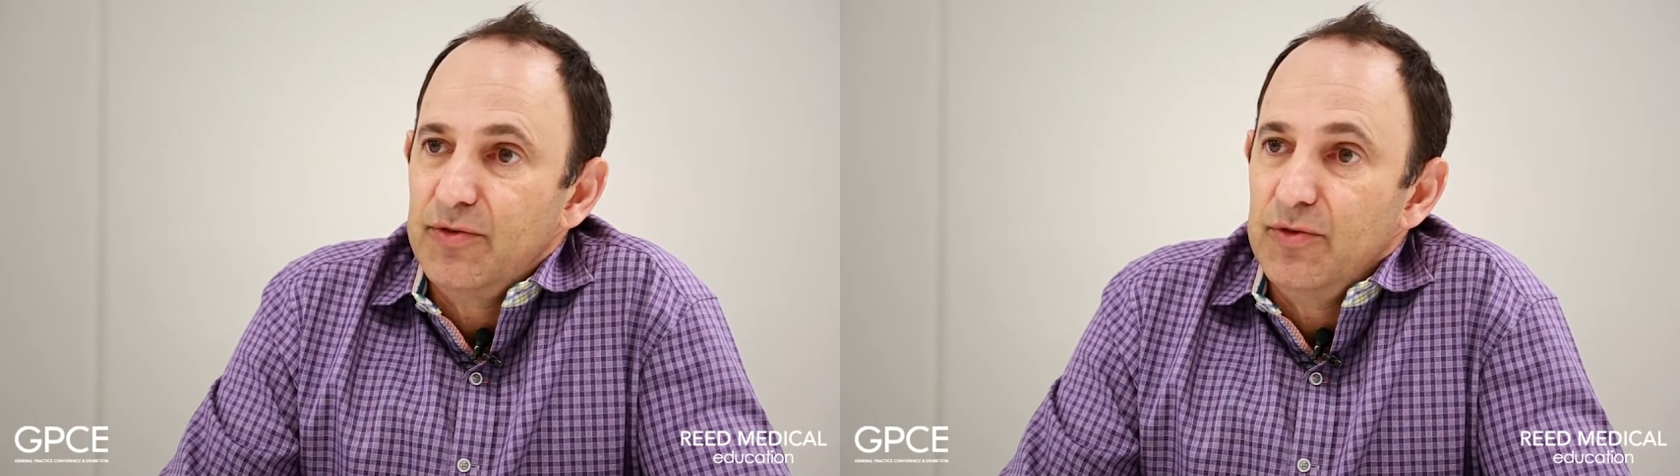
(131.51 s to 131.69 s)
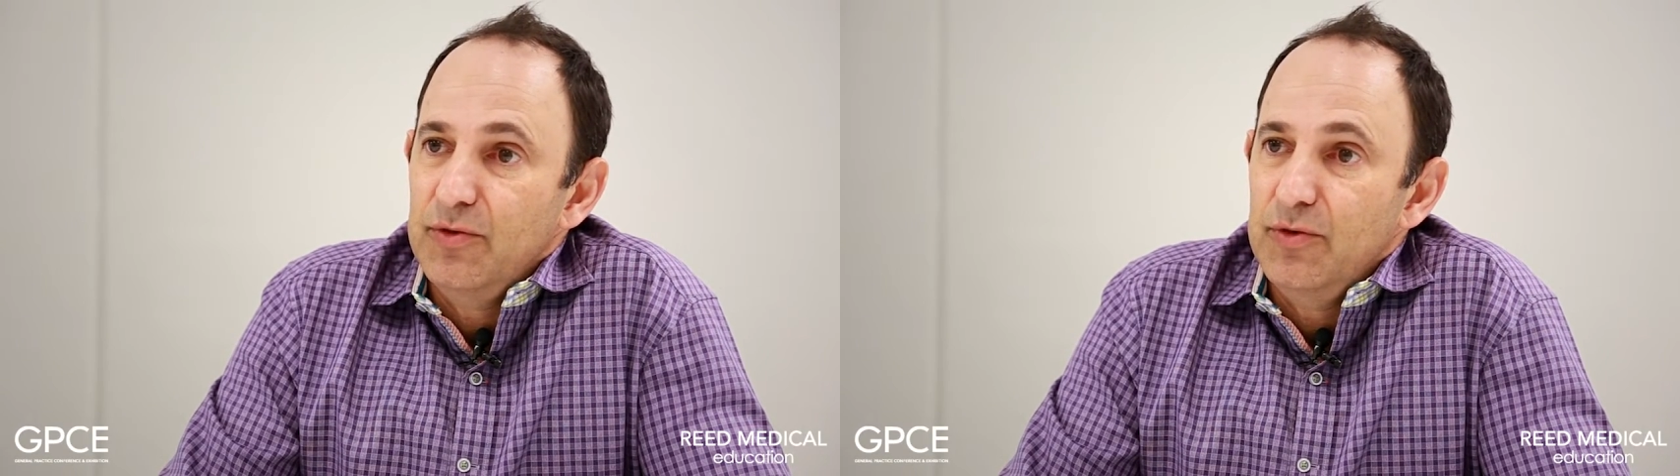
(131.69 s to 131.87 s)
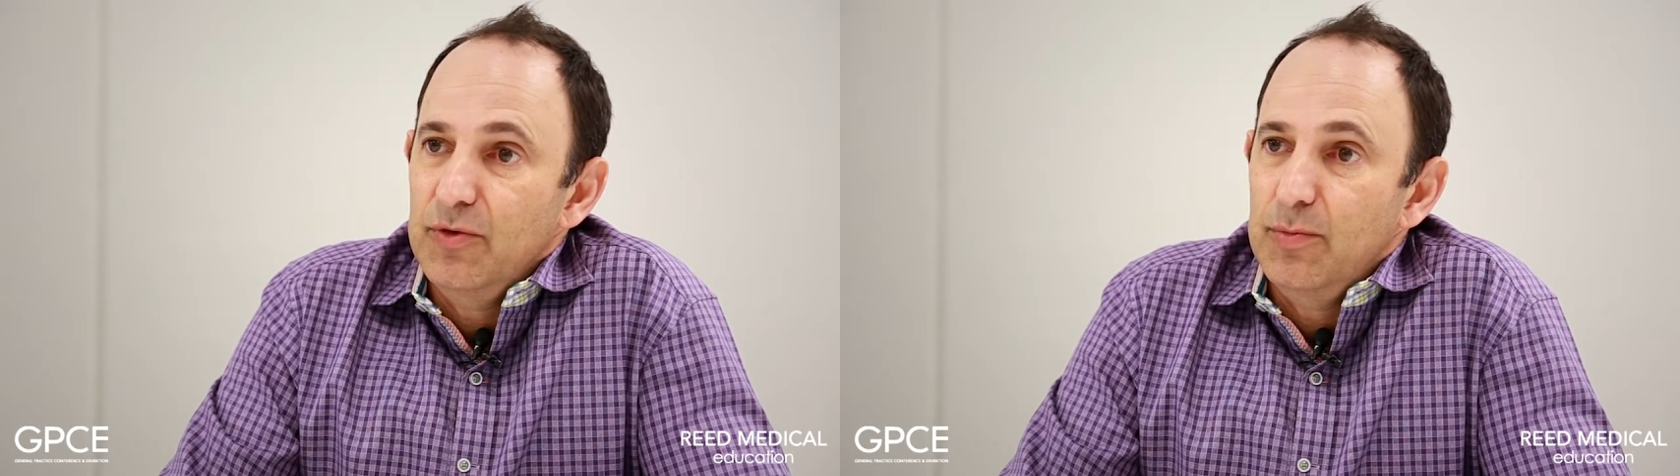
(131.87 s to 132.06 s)

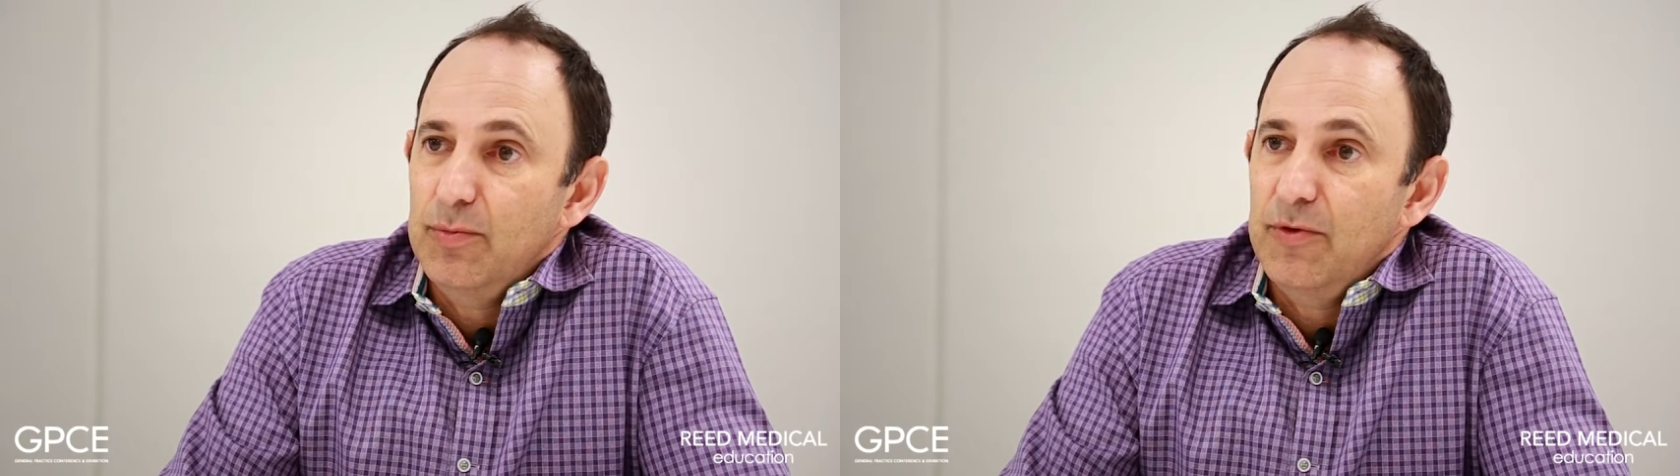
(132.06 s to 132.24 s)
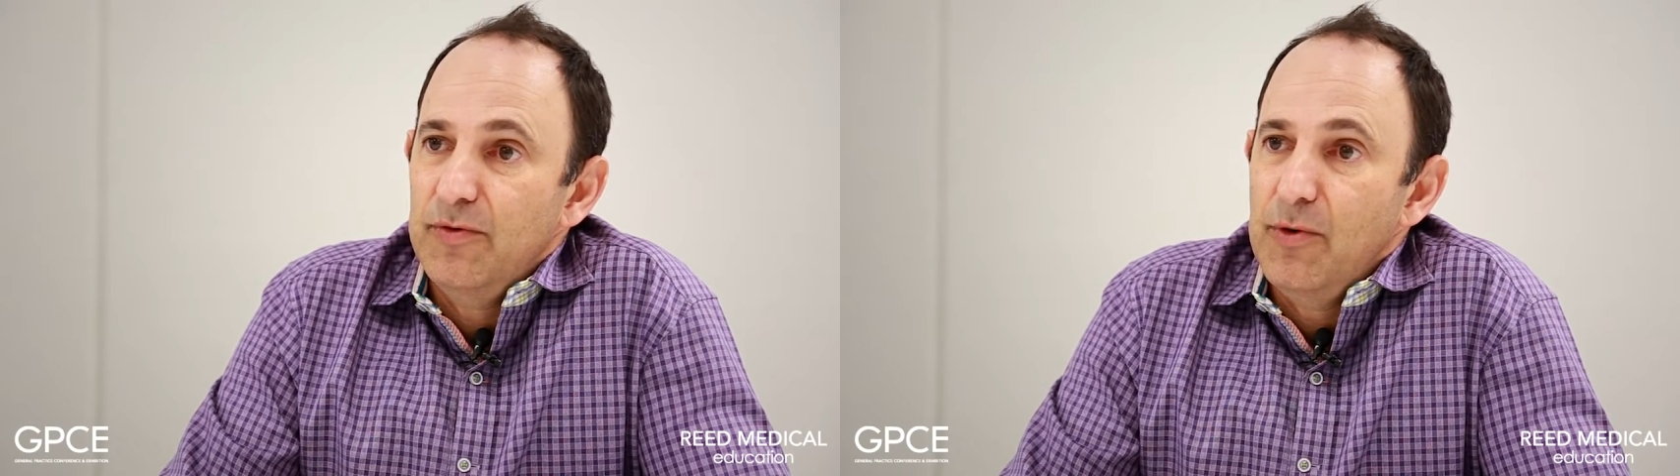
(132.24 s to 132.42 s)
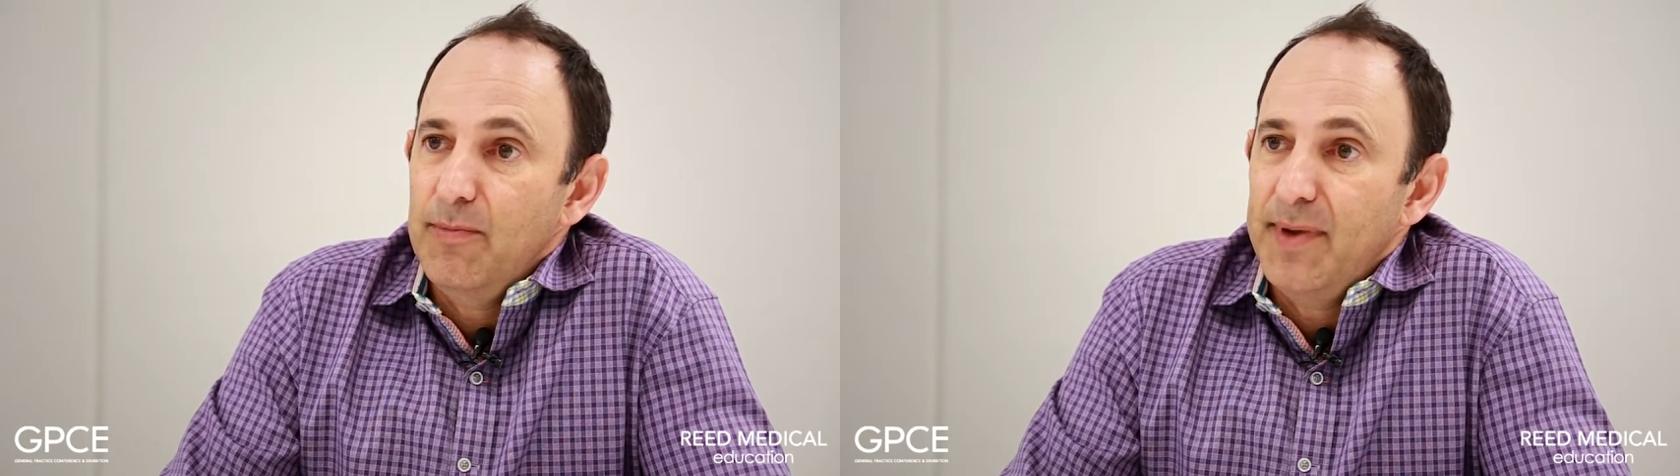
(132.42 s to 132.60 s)
to
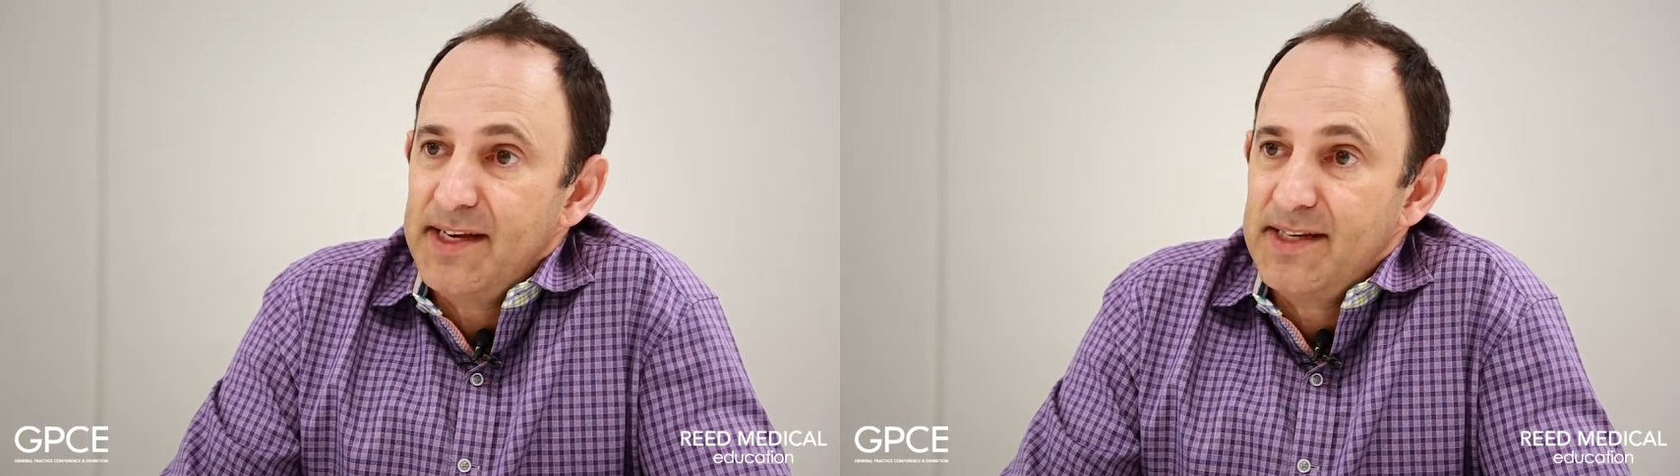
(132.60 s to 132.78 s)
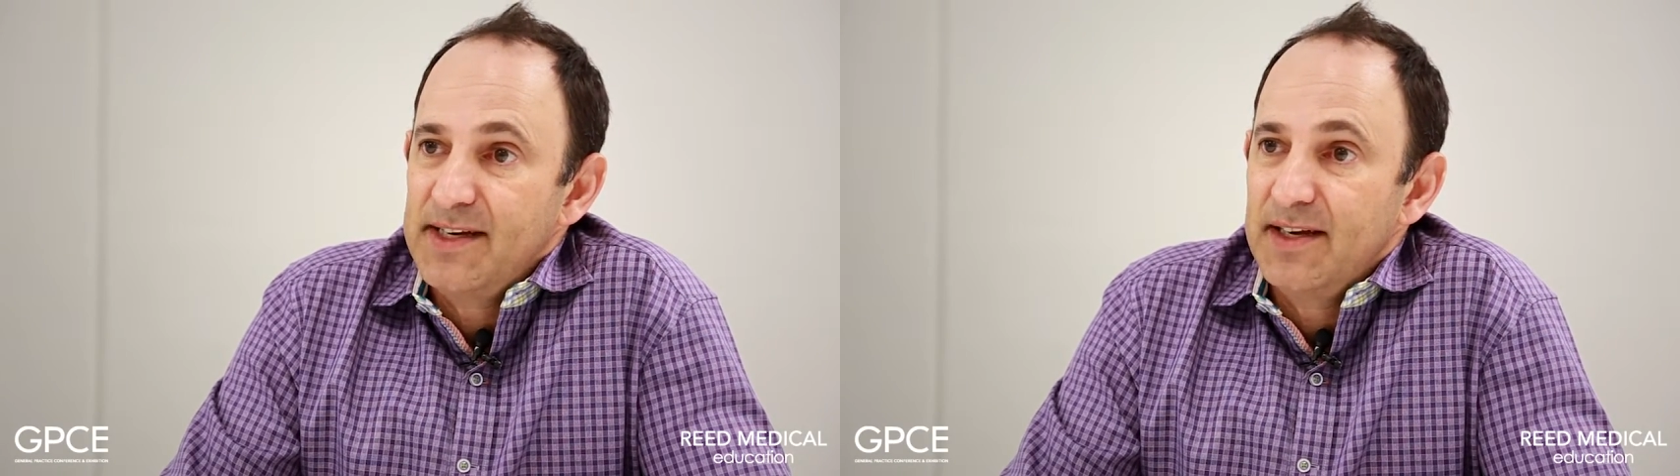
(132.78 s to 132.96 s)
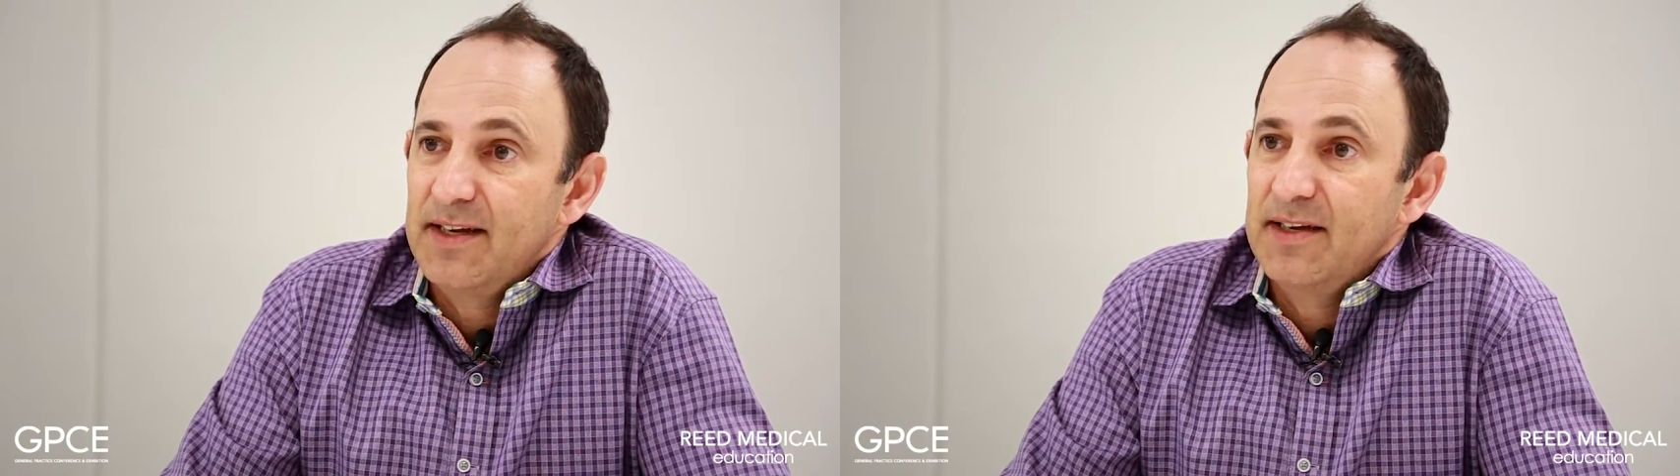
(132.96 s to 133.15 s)
perform
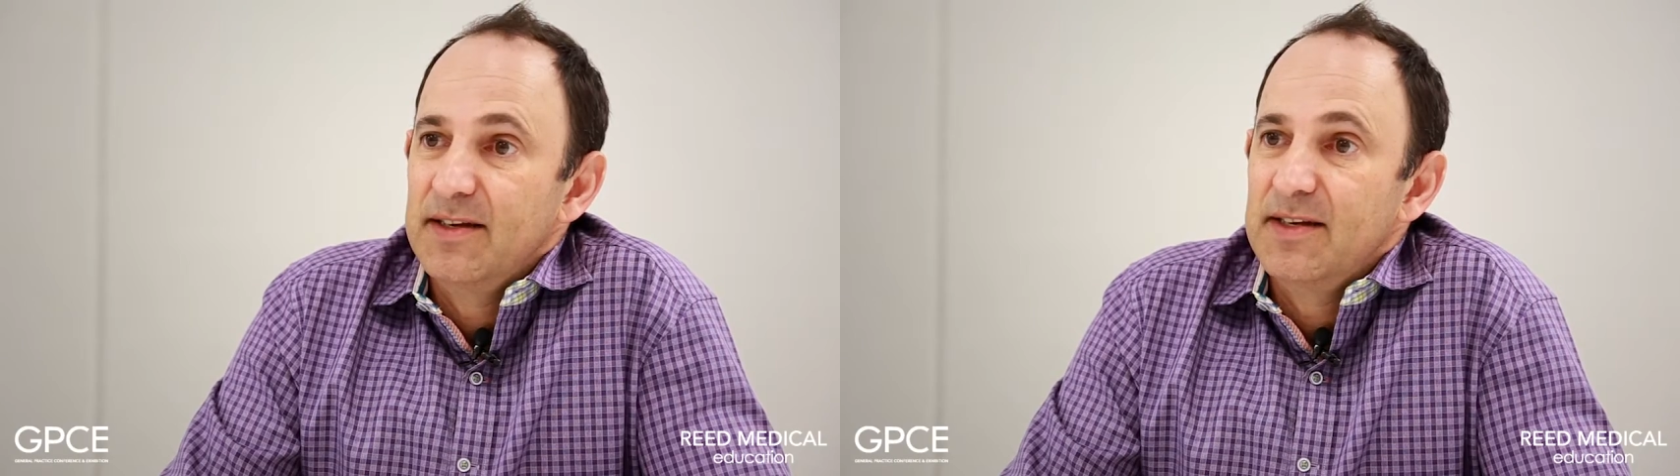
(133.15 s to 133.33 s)
basic